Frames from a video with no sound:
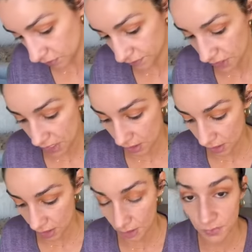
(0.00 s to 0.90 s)
is
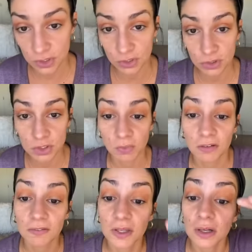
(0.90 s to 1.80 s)
Riviera. I'm just gonna
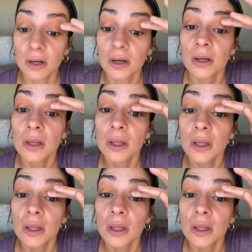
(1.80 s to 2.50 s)
use my finger